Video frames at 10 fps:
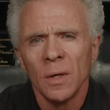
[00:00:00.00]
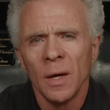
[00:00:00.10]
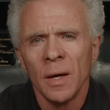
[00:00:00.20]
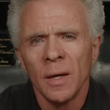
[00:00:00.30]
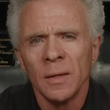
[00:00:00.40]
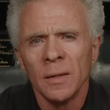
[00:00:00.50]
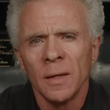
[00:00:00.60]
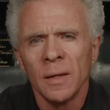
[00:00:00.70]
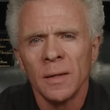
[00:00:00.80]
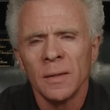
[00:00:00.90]
And,
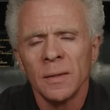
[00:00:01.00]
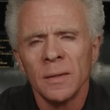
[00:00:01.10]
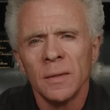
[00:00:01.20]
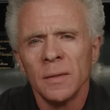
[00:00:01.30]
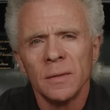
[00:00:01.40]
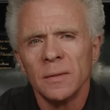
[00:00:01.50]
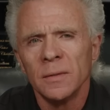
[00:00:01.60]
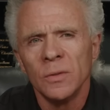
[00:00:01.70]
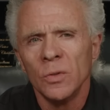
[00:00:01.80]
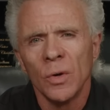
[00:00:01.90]
uh,
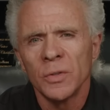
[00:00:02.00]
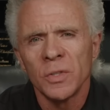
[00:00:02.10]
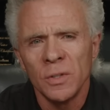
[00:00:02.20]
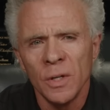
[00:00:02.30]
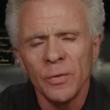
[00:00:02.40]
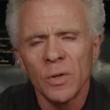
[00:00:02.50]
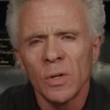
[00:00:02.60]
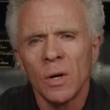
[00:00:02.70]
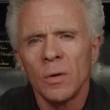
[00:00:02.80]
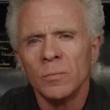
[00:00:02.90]
you know, it's
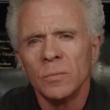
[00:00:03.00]
difficult.